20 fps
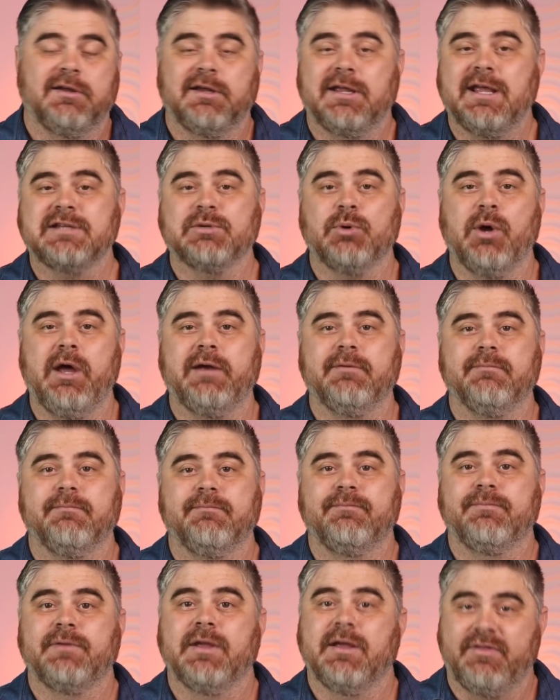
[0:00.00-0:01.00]
Guess what?
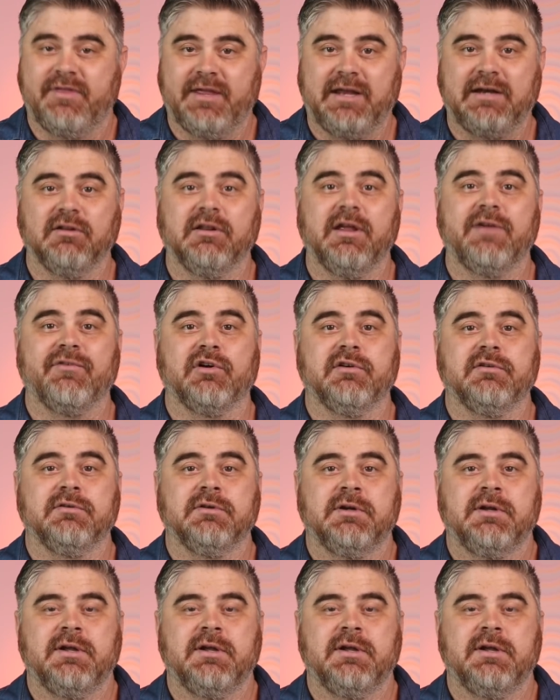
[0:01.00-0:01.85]
They delivered.